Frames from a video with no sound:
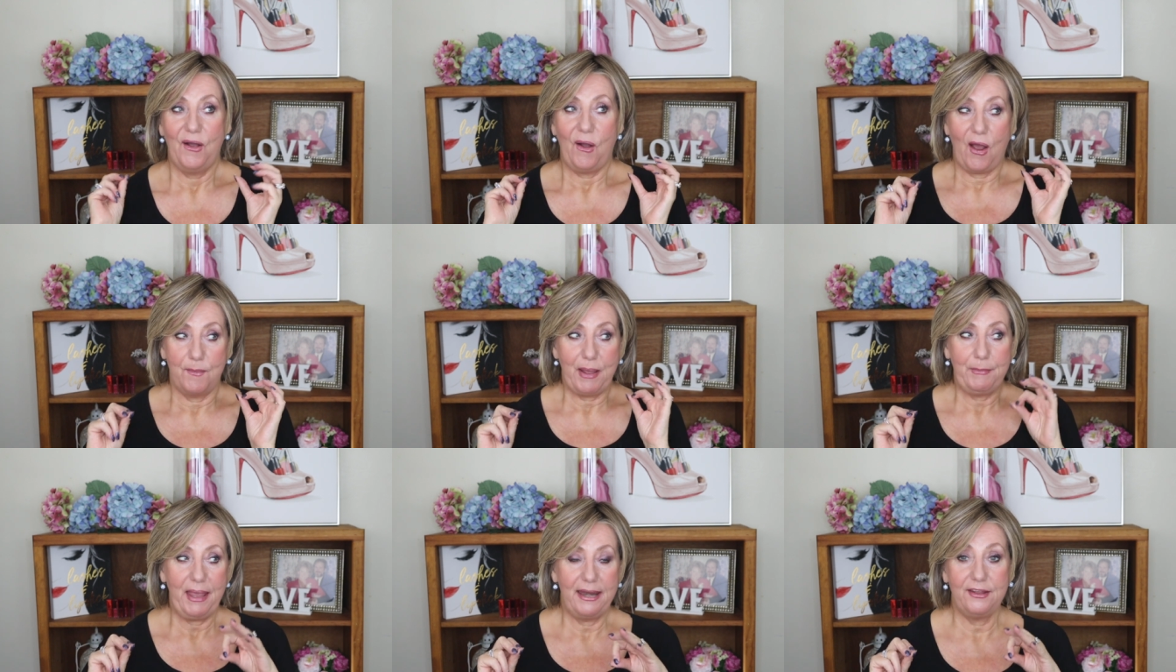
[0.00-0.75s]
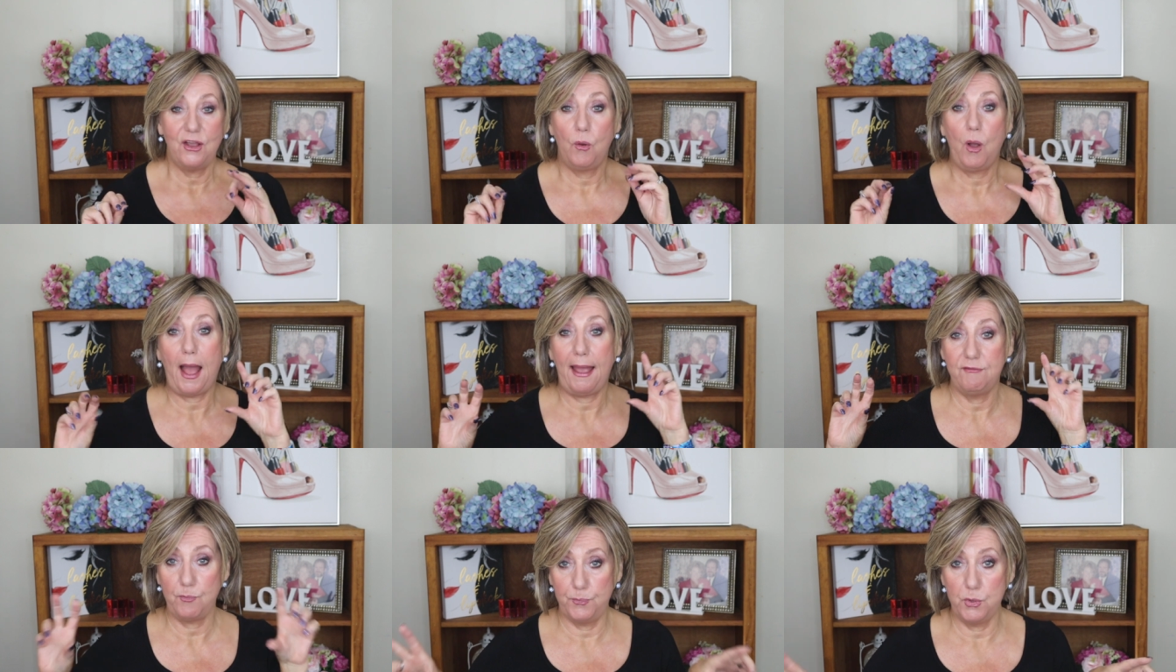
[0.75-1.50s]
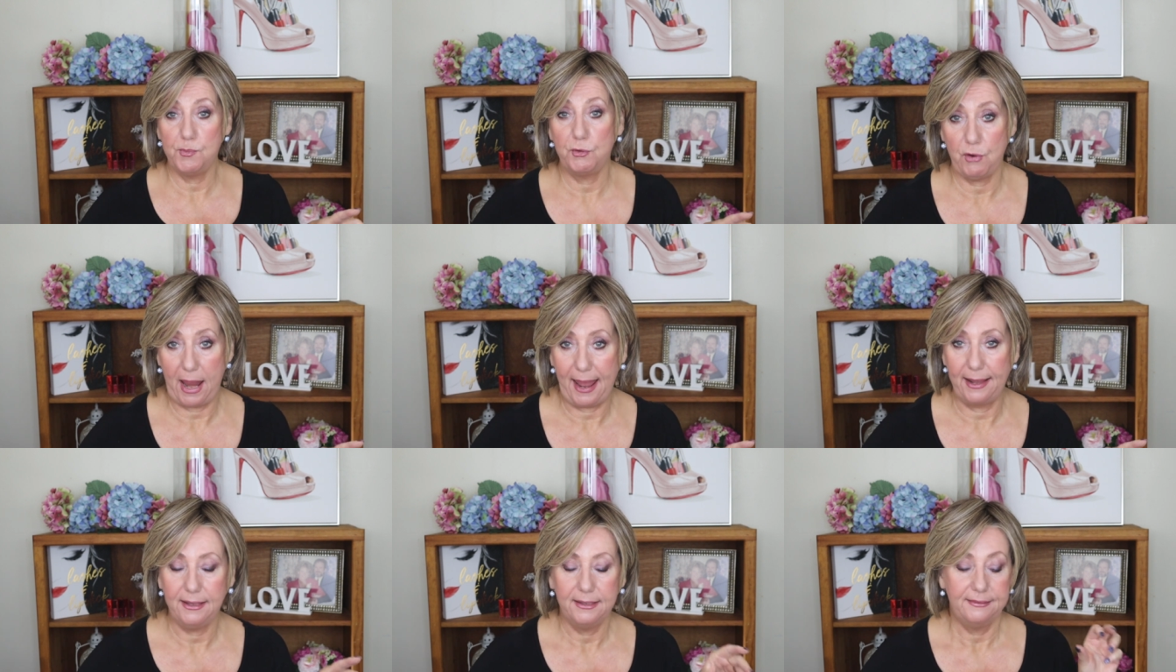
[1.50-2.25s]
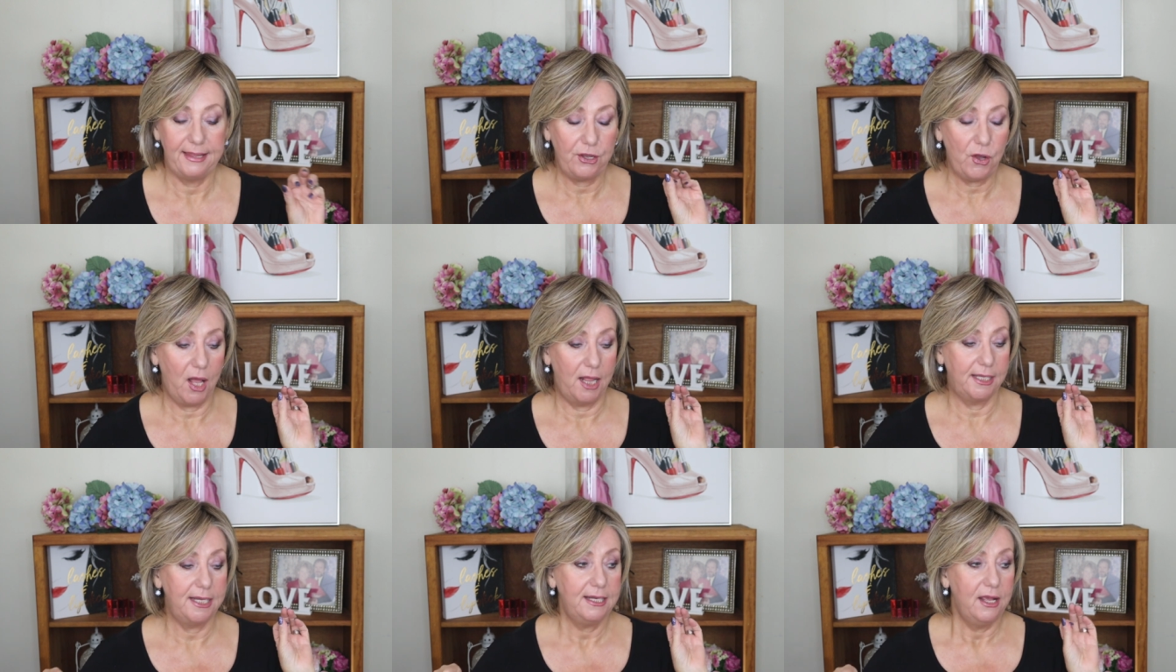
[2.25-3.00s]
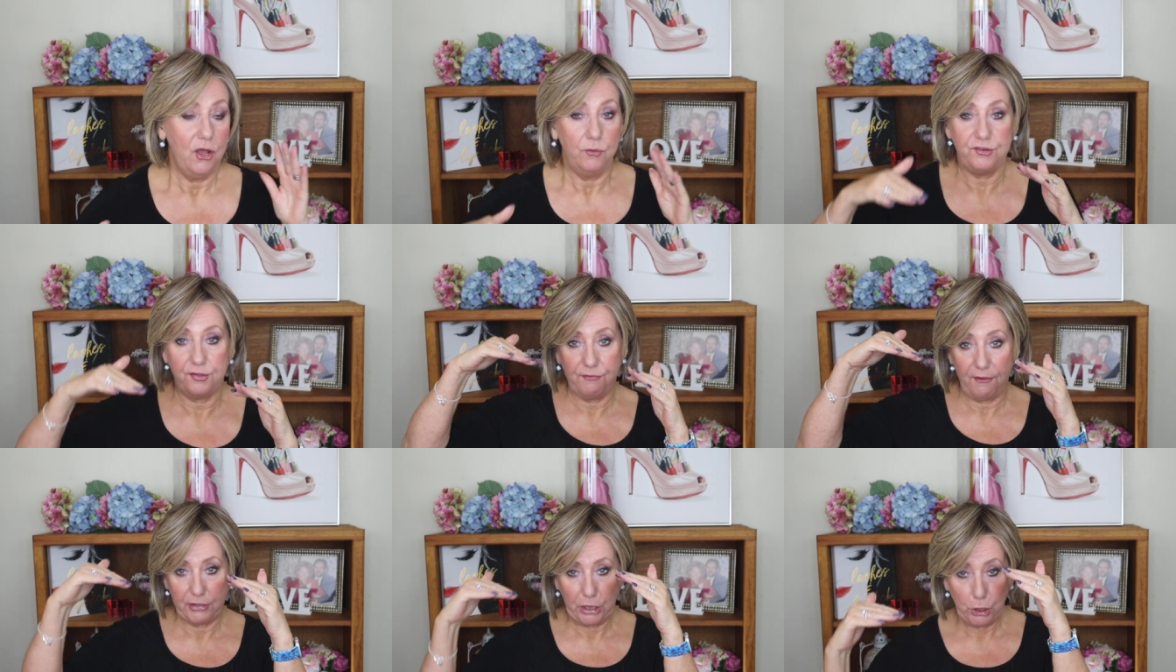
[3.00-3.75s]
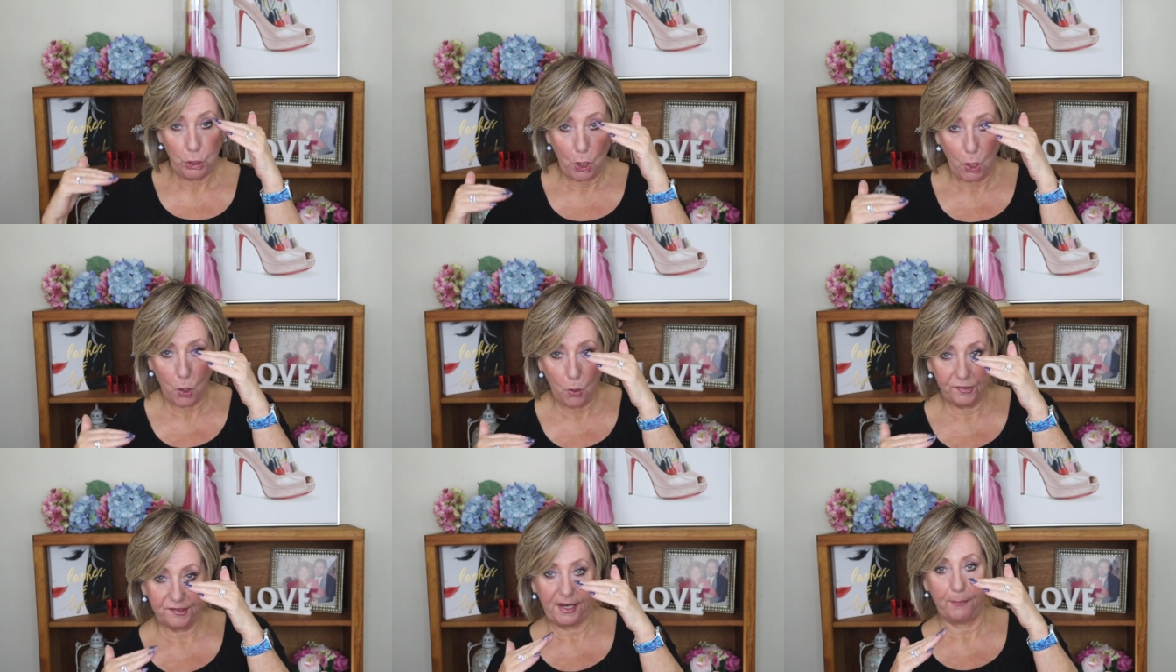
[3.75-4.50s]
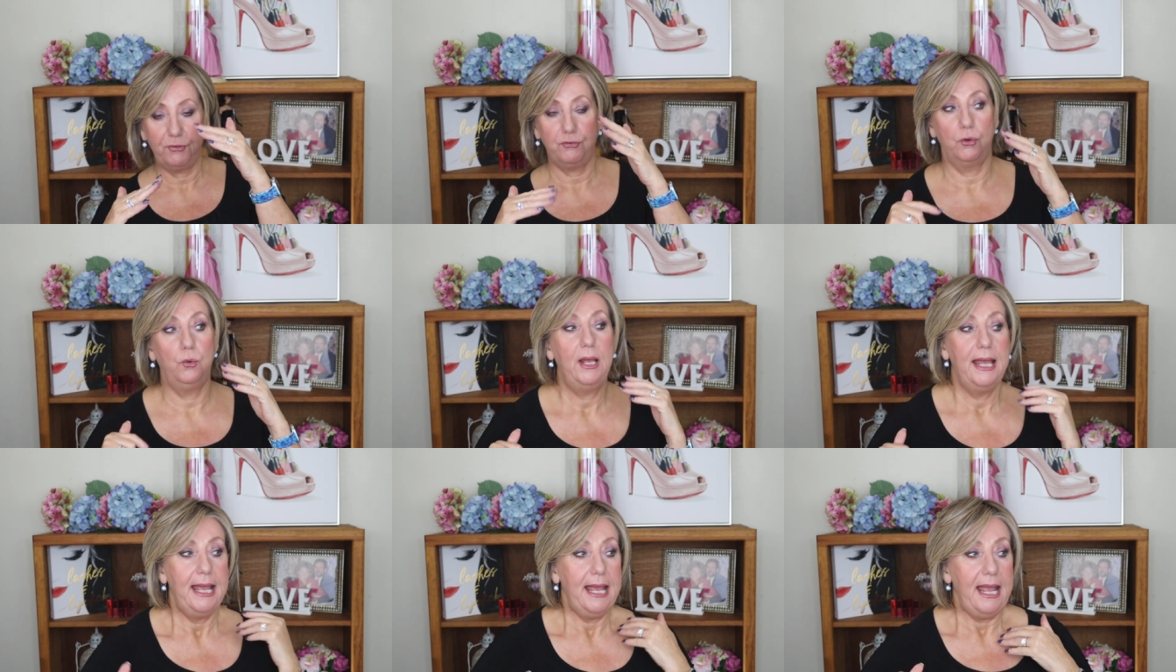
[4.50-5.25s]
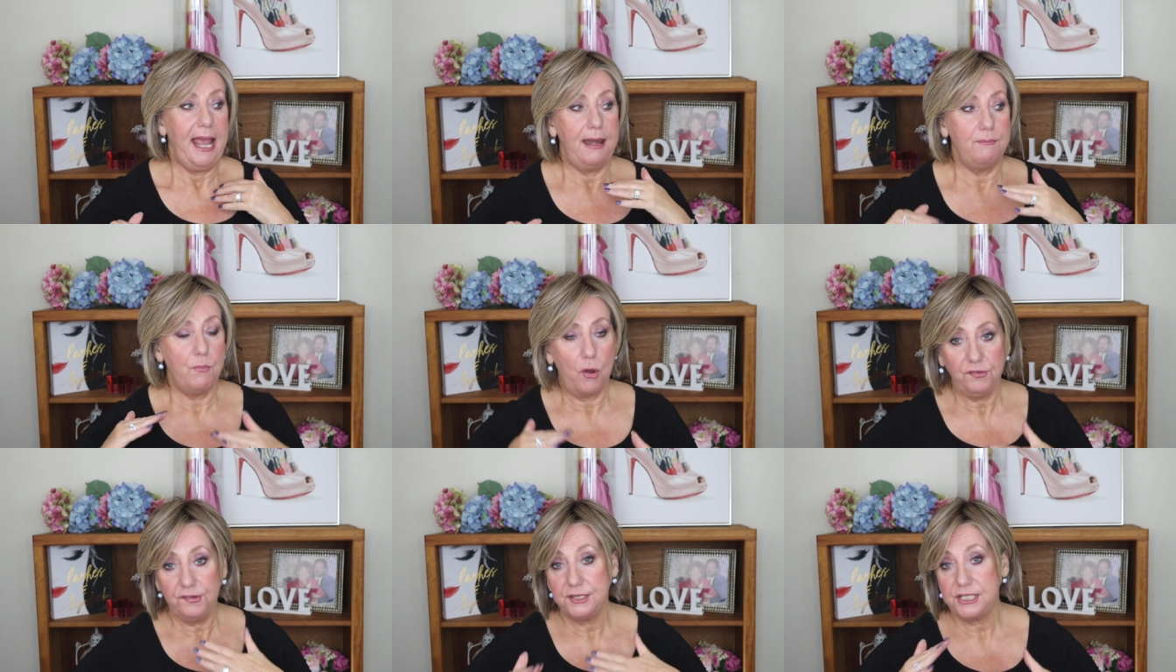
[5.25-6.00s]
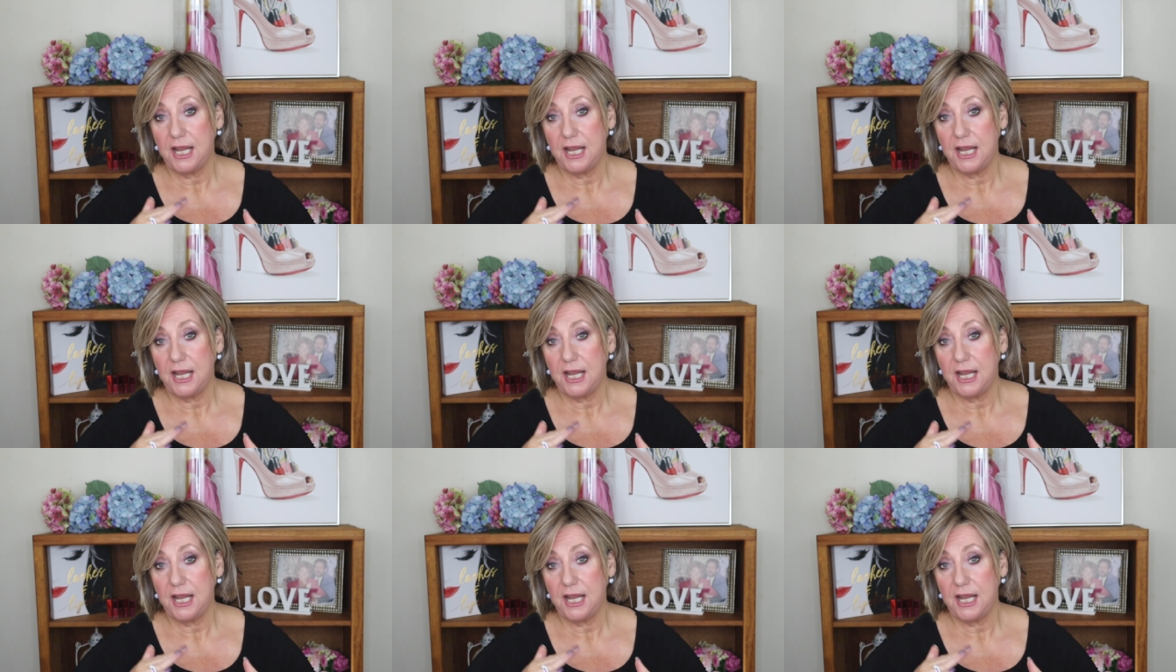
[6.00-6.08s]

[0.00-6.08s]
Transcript: On my Pedigo, I have a boomerang, they call it, which is a very low step through. And most of the